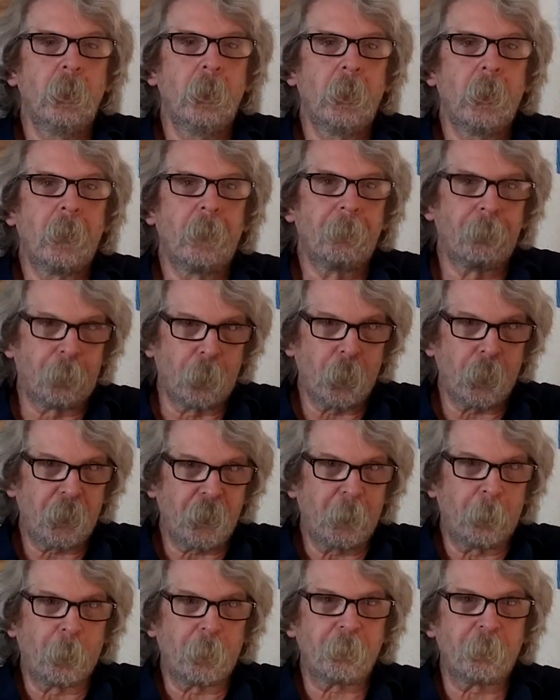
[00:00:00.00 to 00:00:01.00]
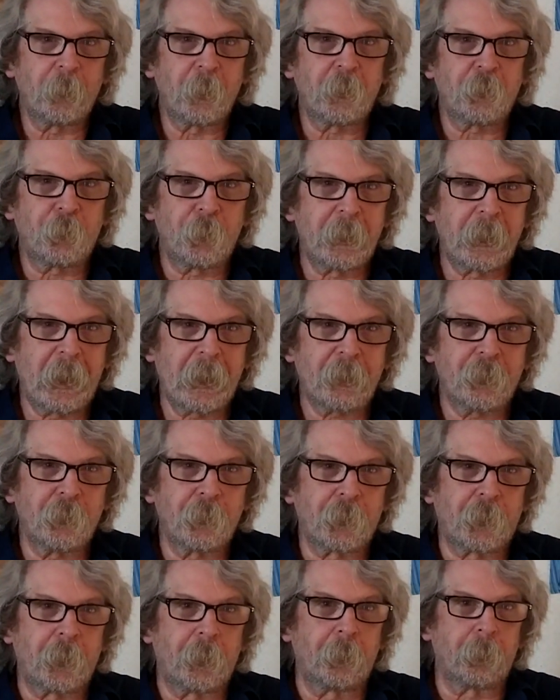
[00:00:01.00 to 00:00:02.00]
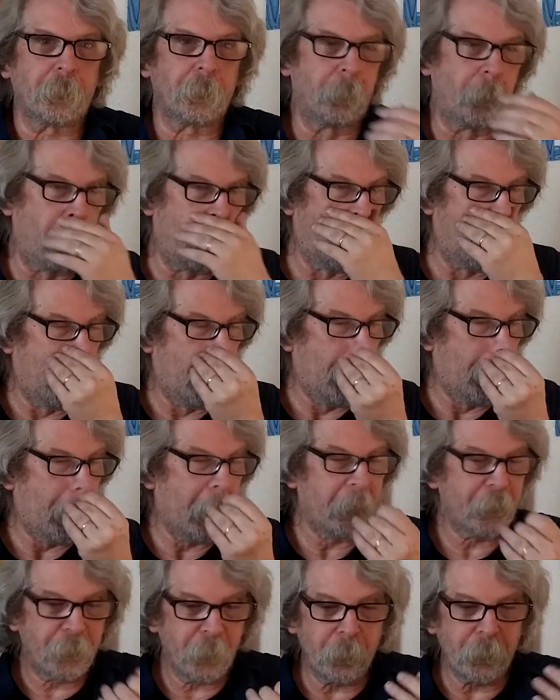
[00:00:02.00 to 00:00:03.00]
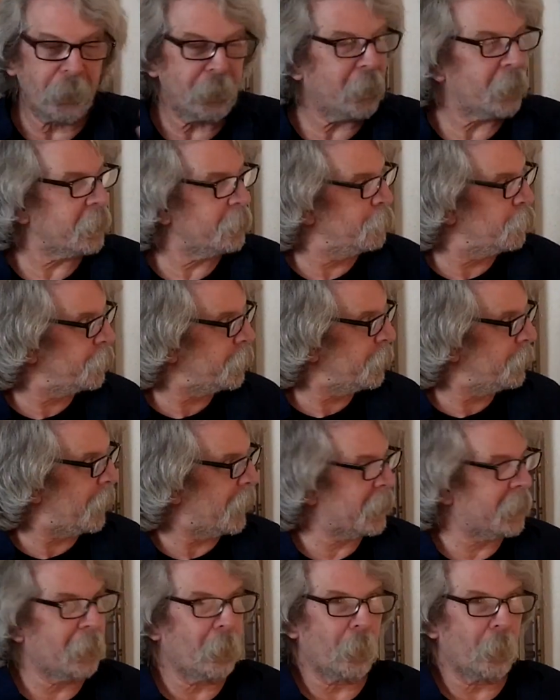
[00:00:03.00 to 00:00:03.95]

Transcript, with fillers: for someone from the Screen Actors Guild. And so in the second movie, Mikey looked